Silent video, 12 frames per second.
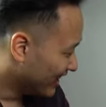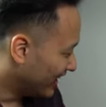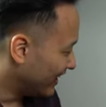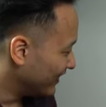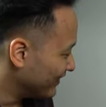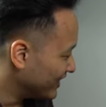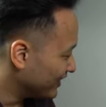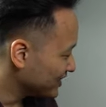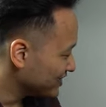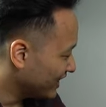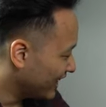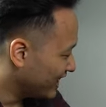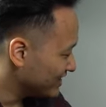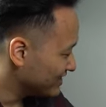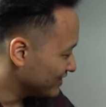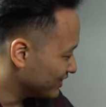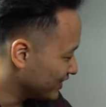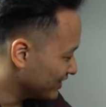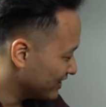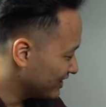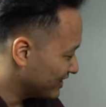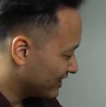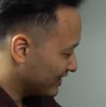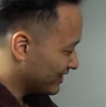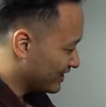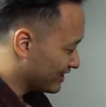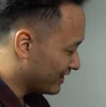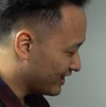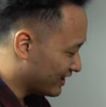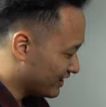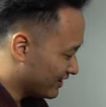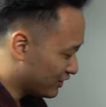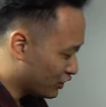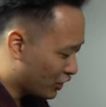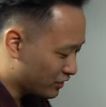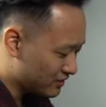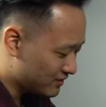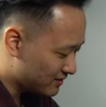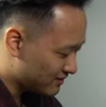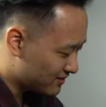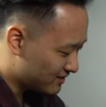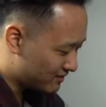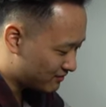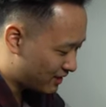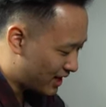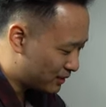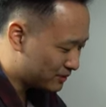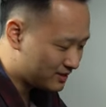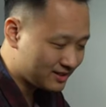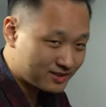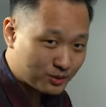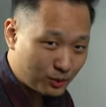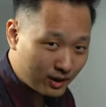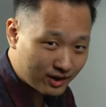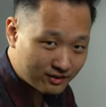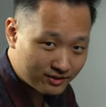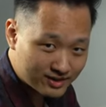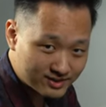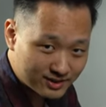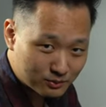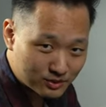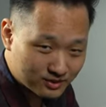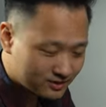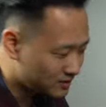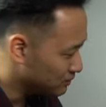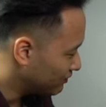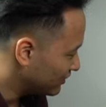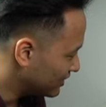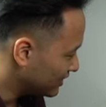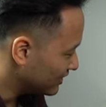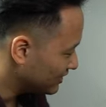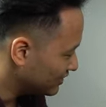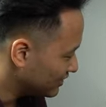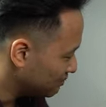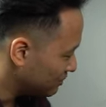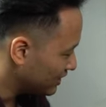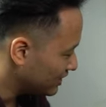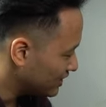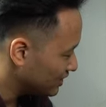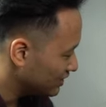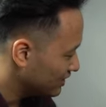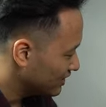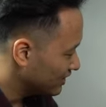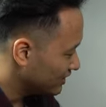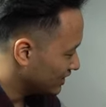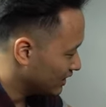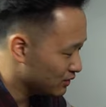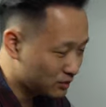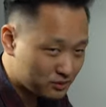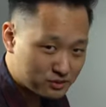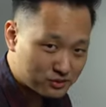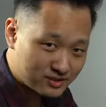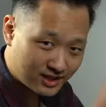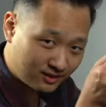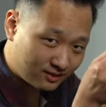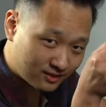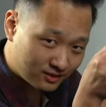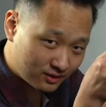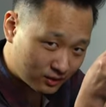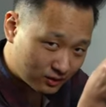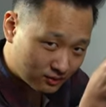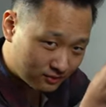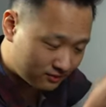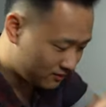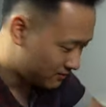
Um, it also has, you know, a non-round, a square racing wheel with the little bit here that you use to center your